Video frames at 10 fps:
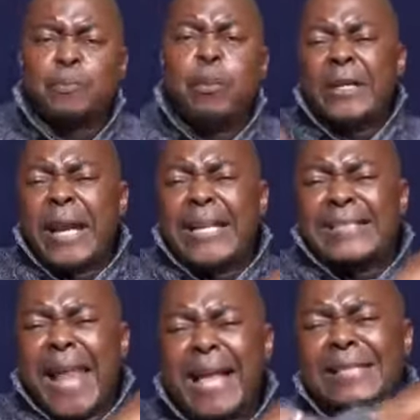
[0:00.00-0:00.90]
putting his
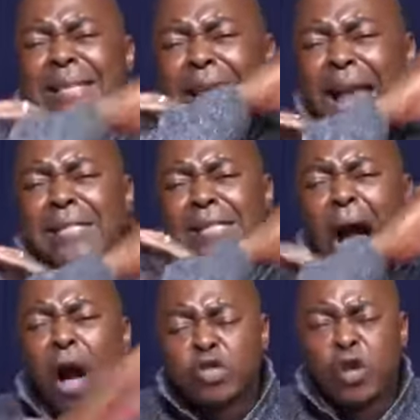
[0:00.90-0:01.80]
last
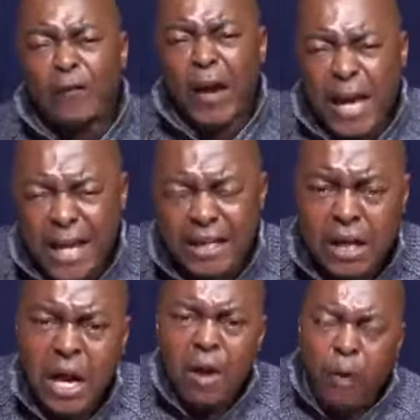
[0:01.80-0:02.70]
ounce of energy for